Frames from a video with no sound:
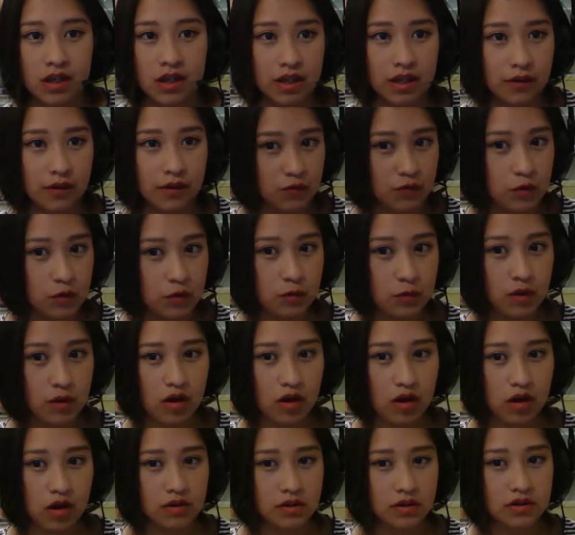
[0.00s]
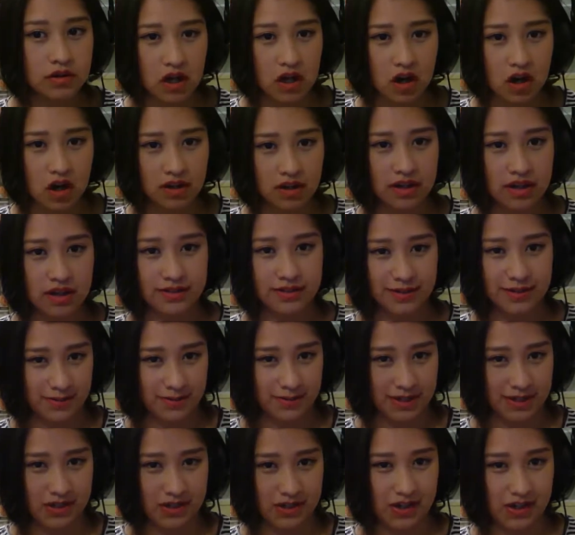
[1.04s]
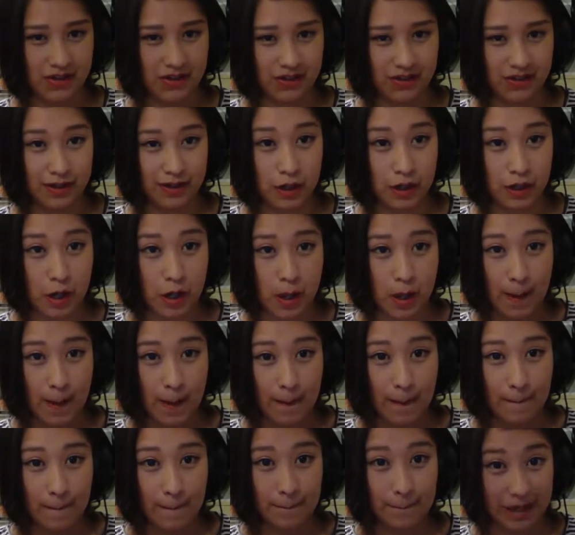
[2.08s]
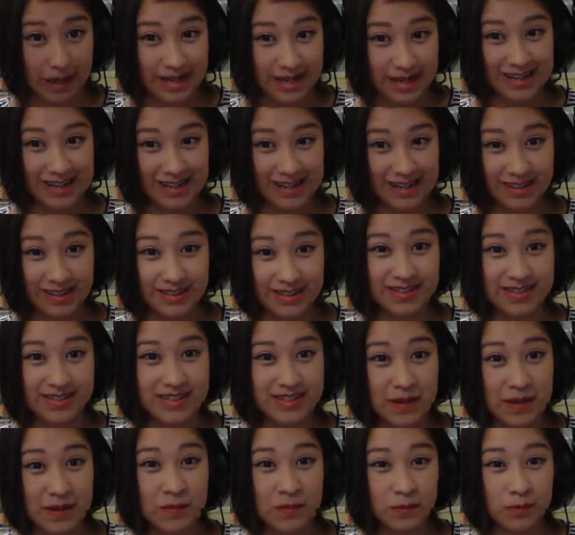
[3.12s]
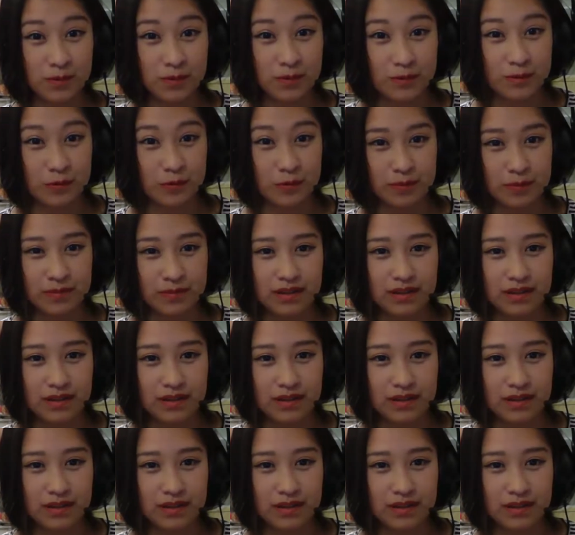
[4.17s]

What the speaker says: If you aren't talking to each other, but you're in the same group,